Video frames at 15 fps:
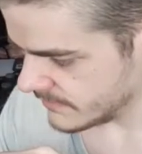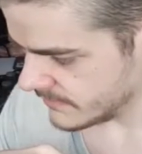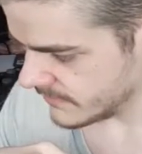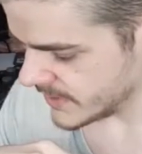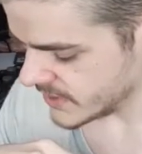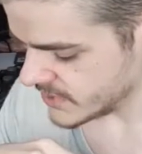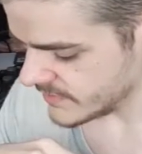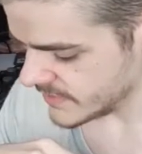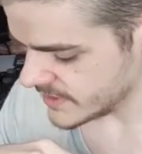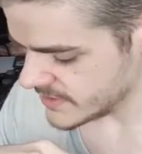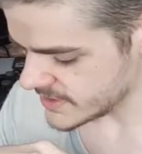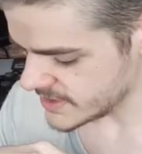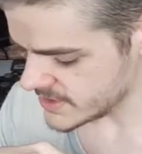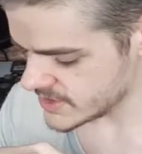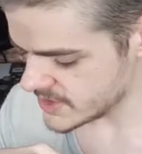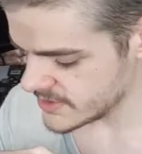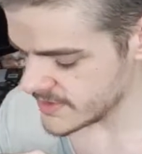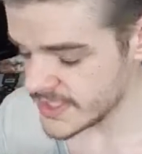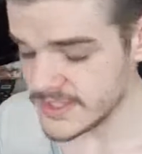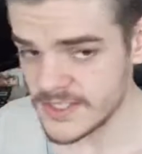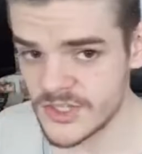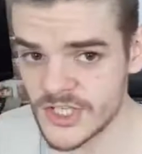reaction videos I do,
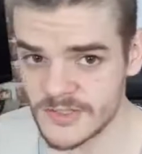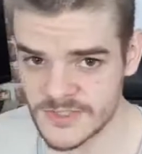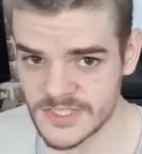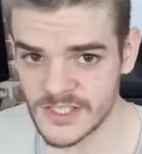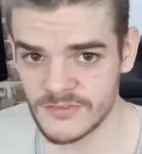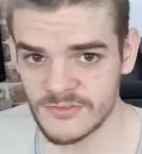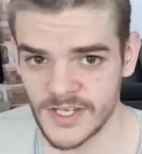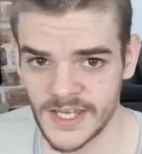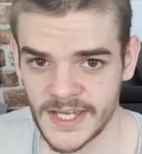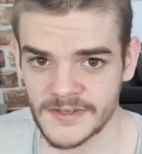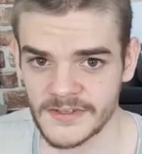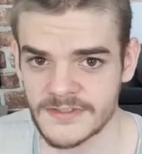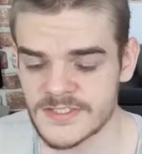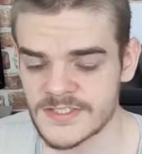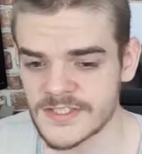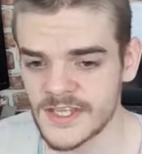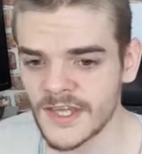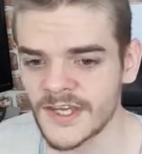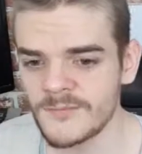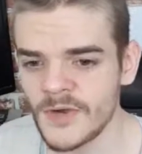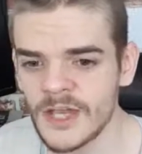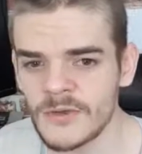and the James Dunn reacts.
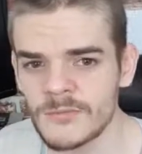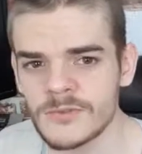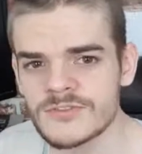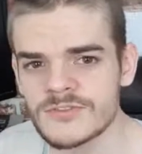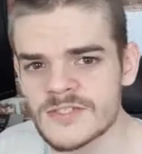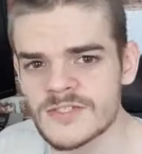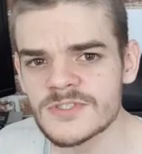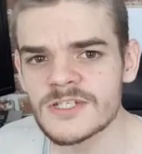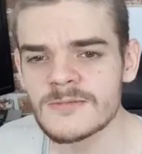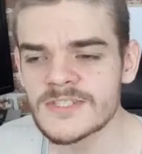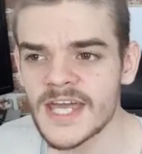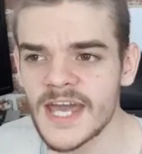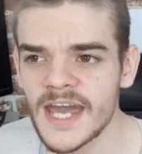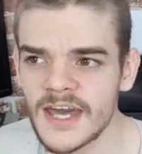I will sometimes